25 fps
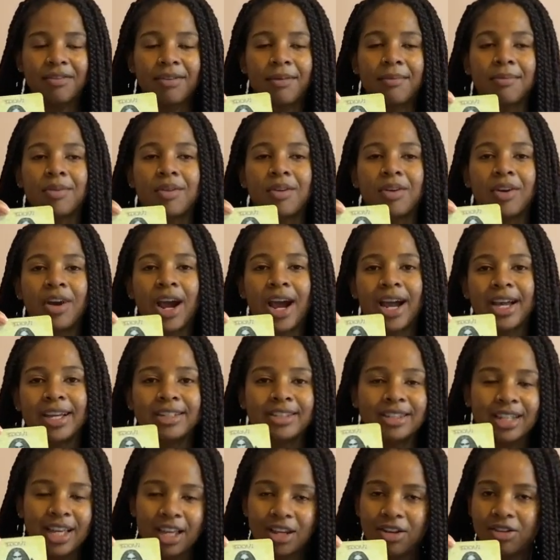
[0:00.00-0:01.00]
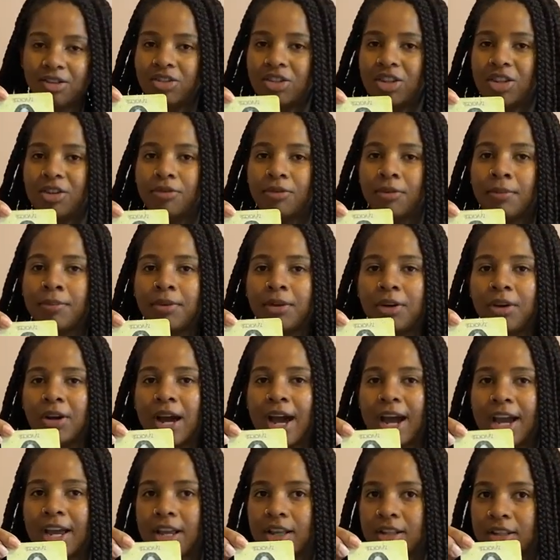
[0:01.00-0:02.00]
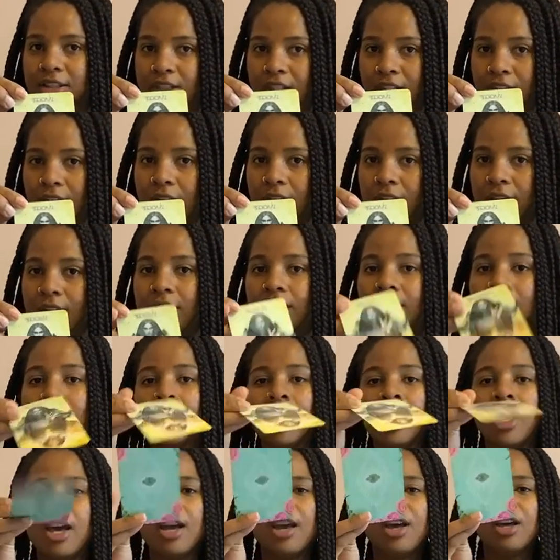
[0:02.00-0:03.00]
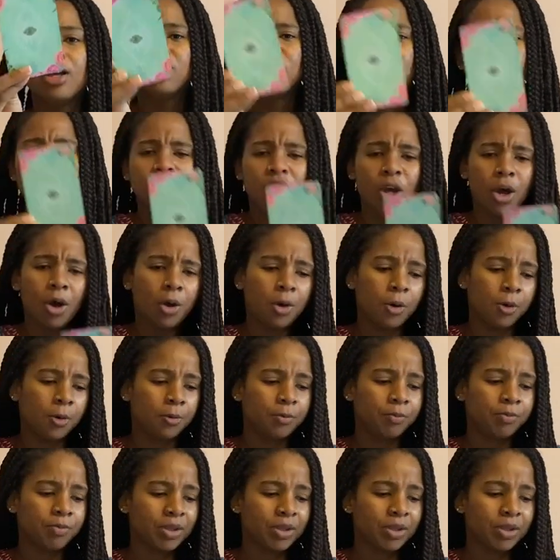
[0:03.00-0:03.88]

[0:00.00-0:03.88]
from their highest energy, from their highest good. So